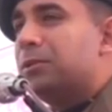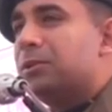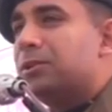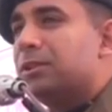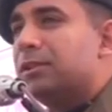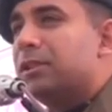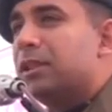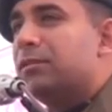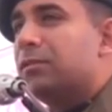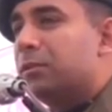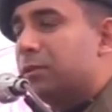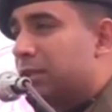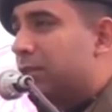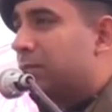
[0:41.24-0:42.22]
Piyush
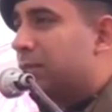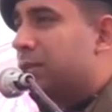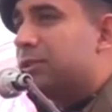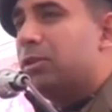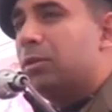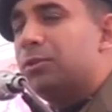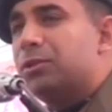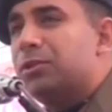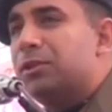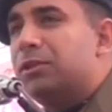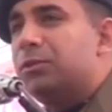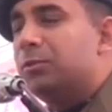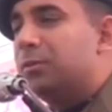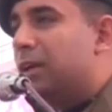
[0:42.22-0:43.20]
Sachdeva for giving me this
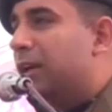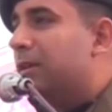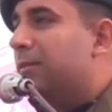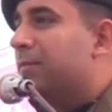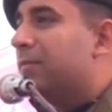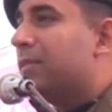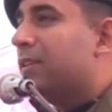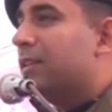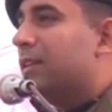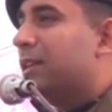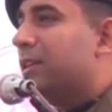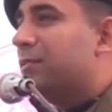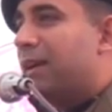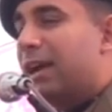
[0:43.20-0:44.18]
opportunity to be here.
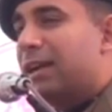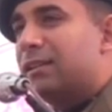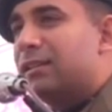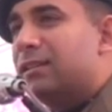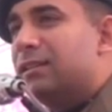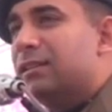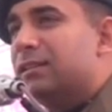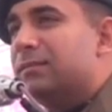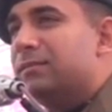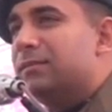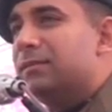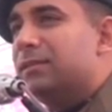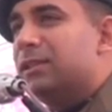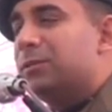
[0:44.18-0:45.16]
In fact,
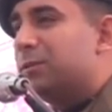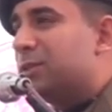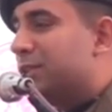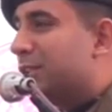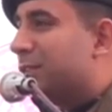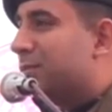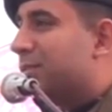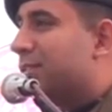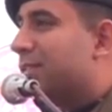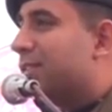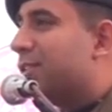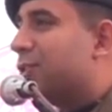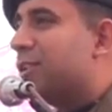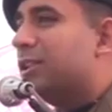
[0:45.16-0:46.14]
it was his
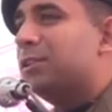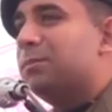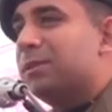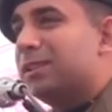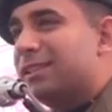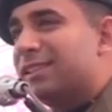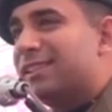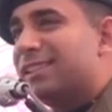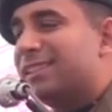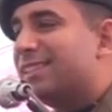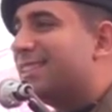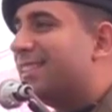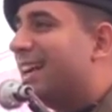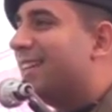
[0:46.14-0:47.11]
sheer
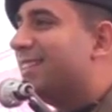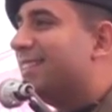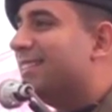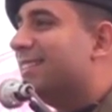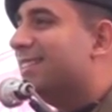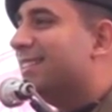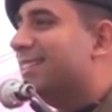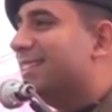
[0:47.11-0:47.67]
persistence that